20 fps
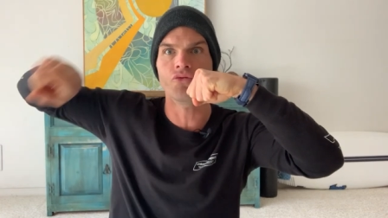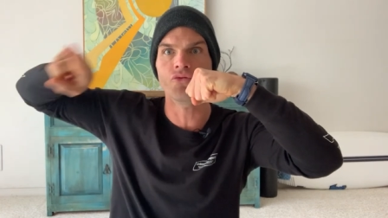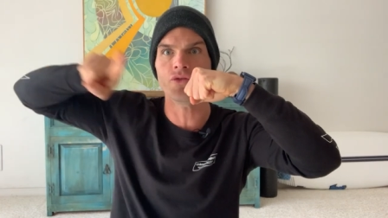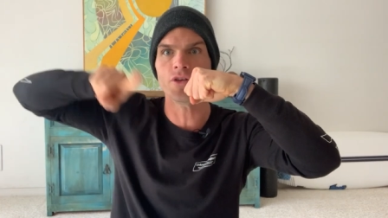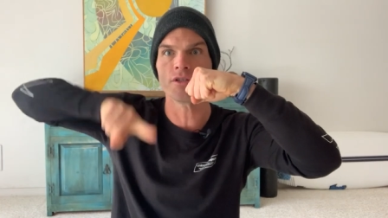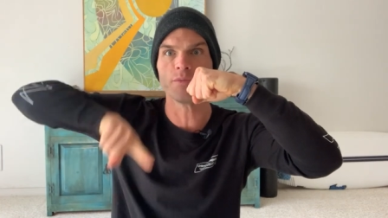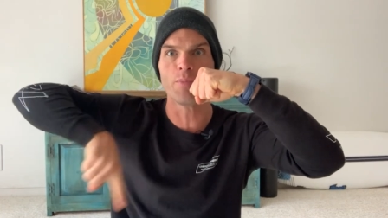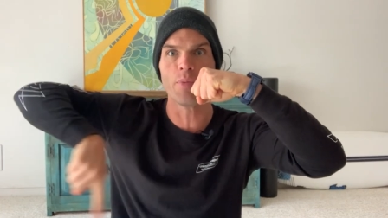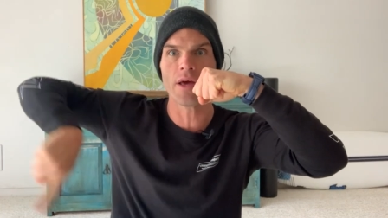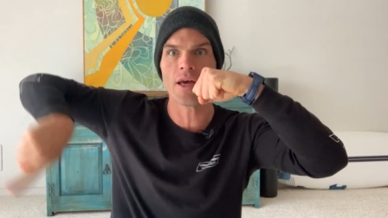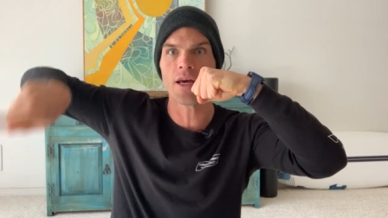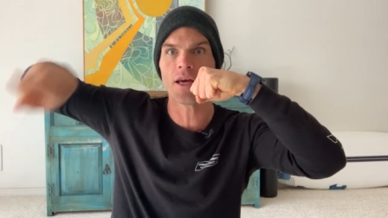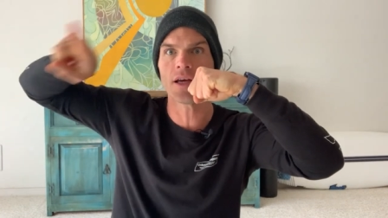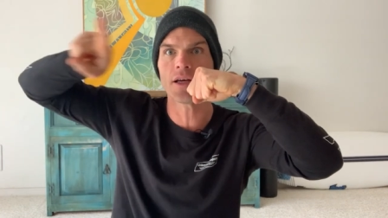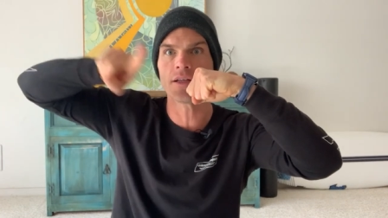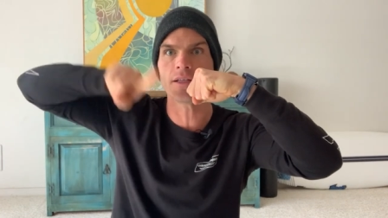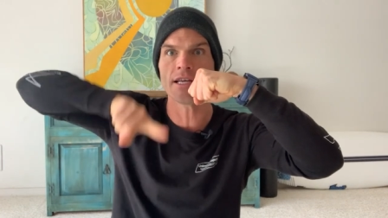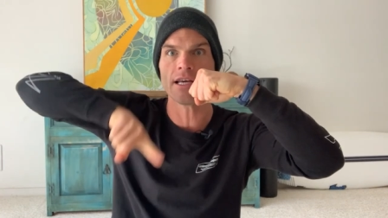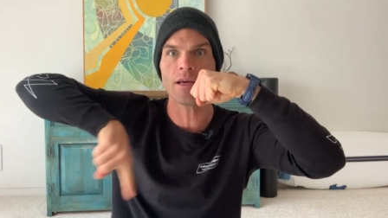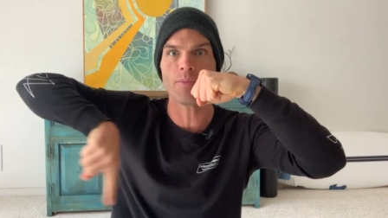this
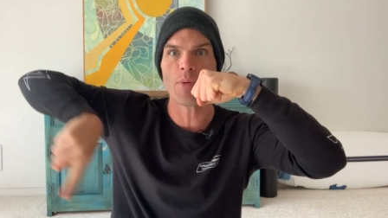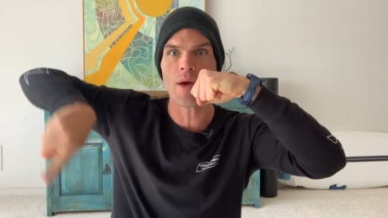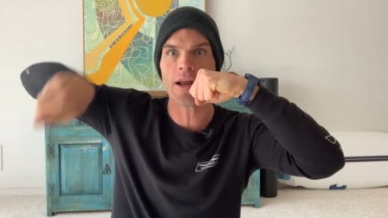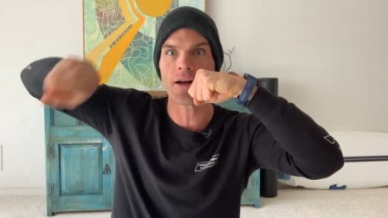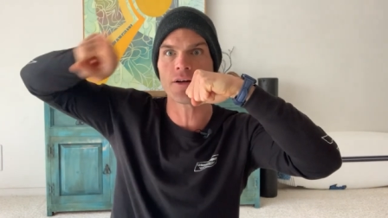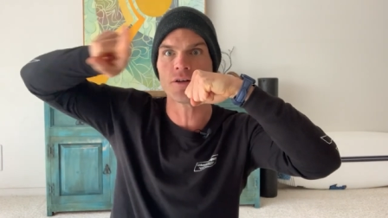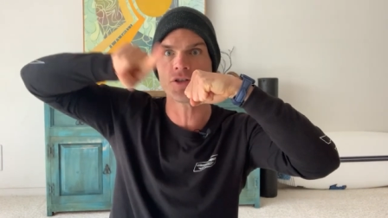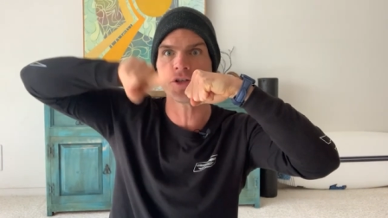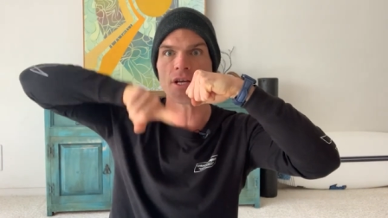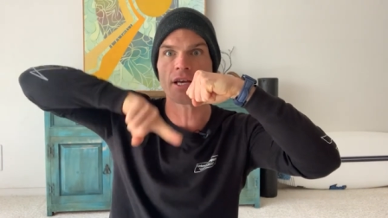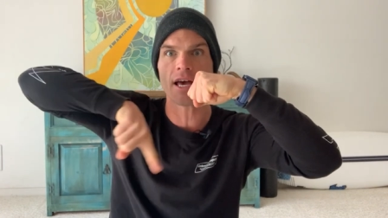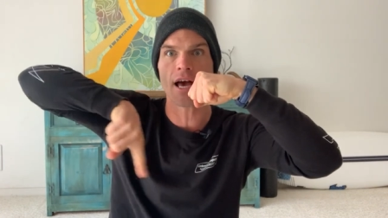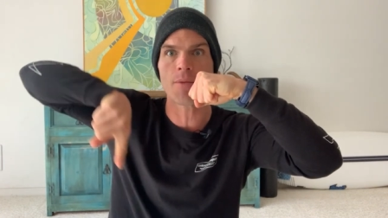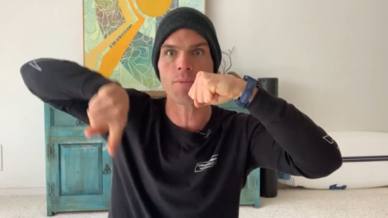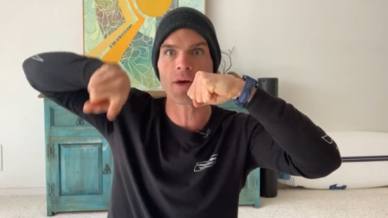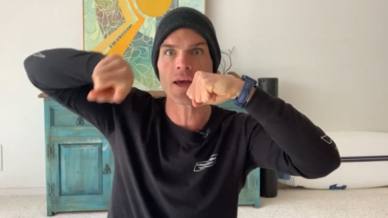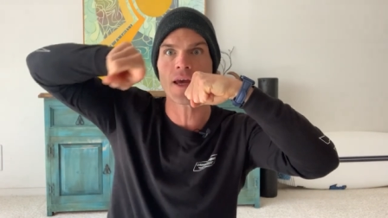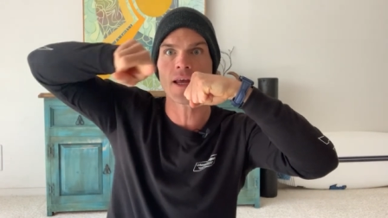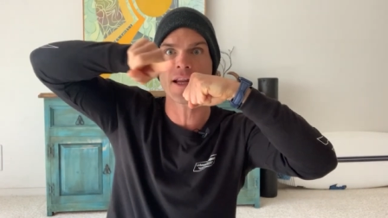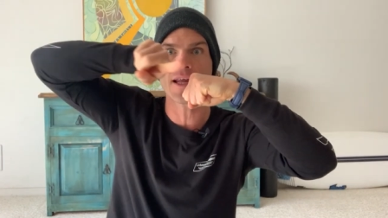big deep energy
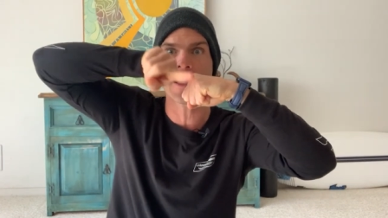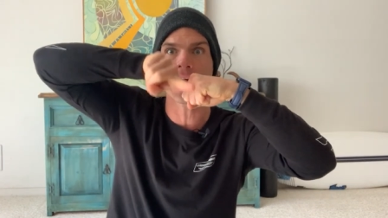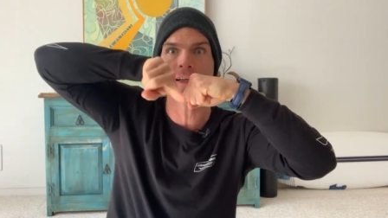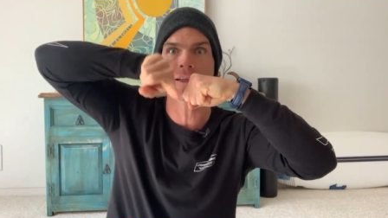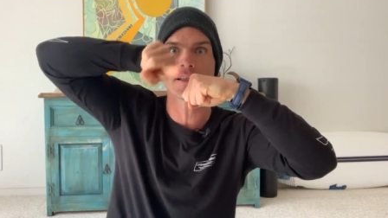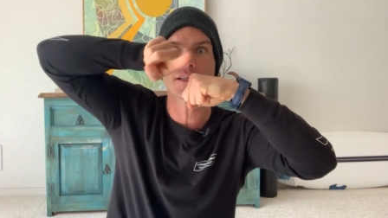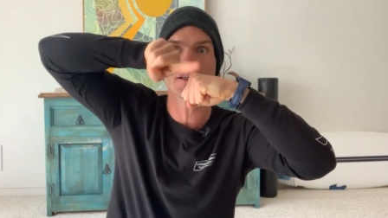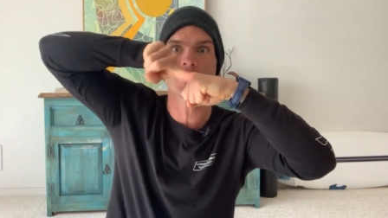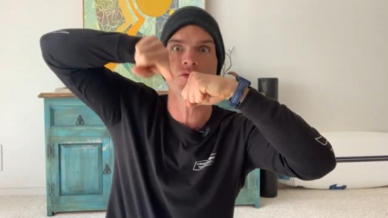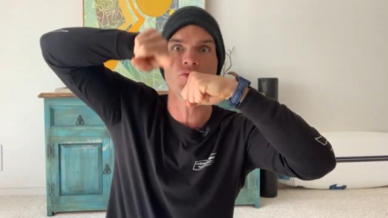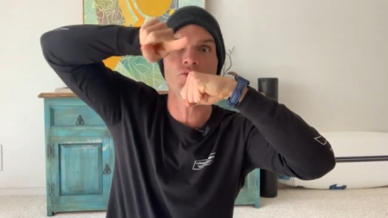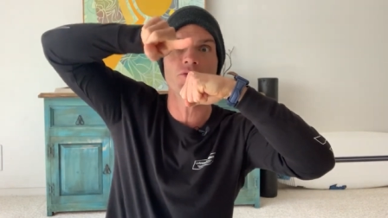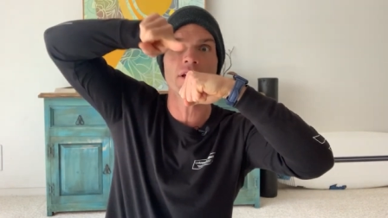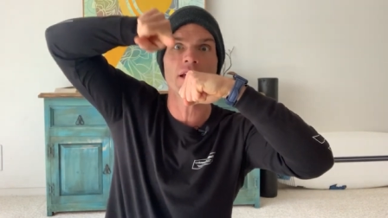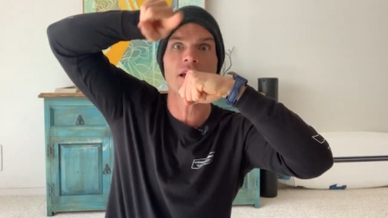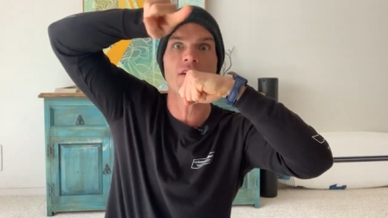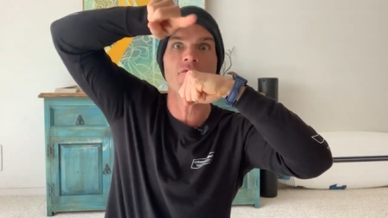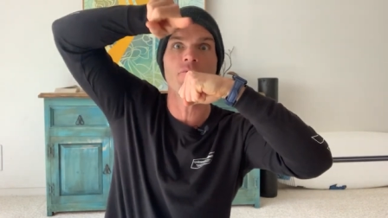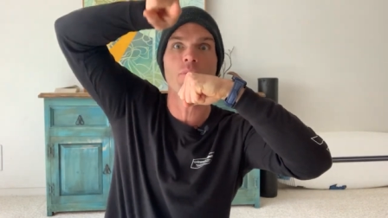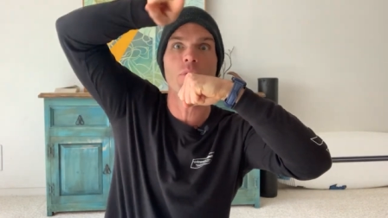coming in. It hits this
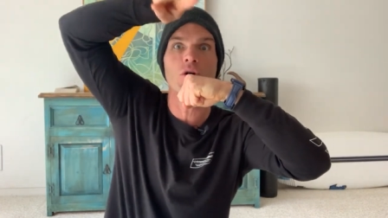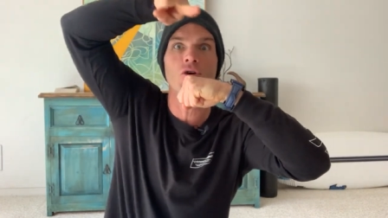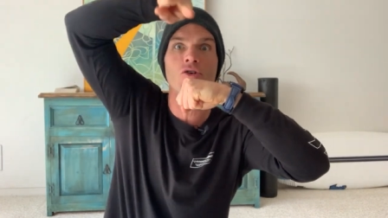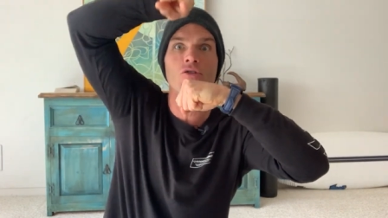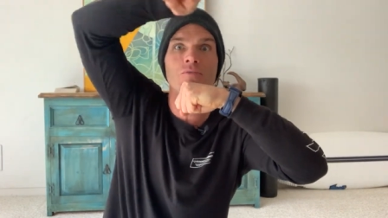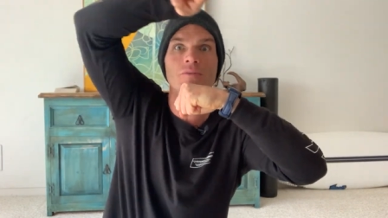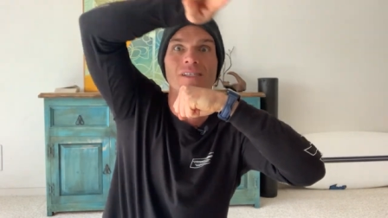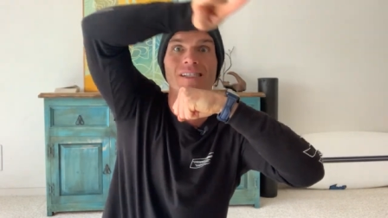reef, boom,